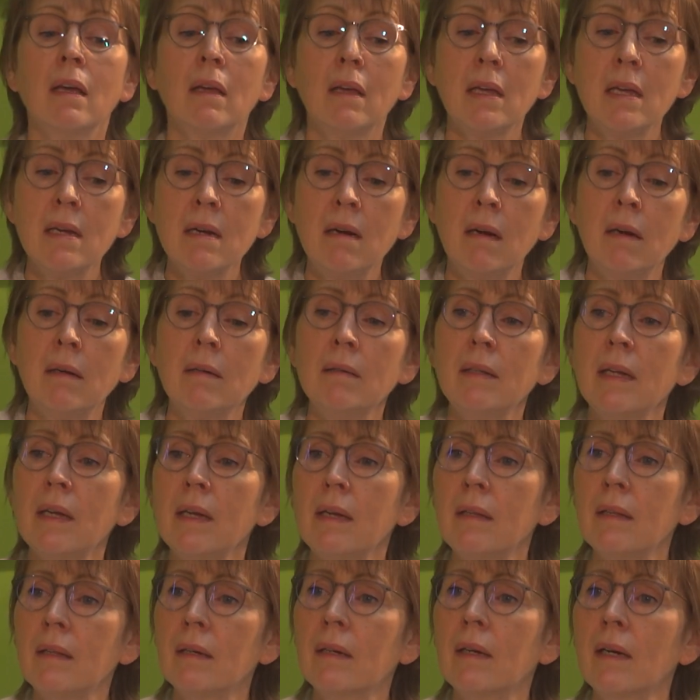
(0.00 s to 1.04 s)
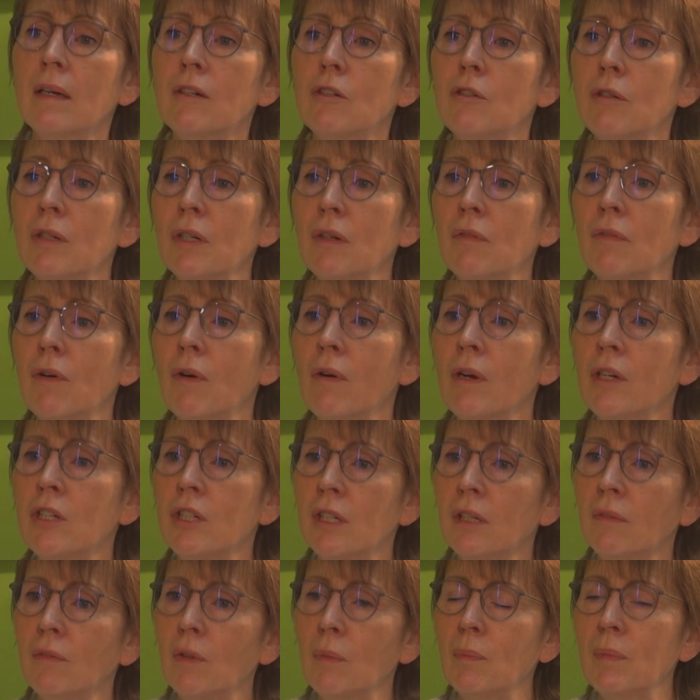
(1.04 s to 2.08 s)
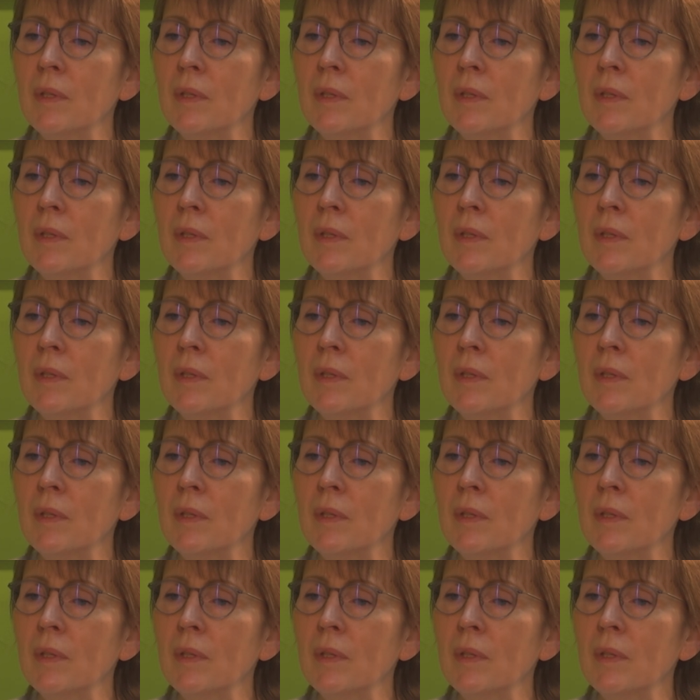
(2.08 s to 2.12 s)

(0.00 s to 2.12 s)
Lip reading: including in the country of origin of the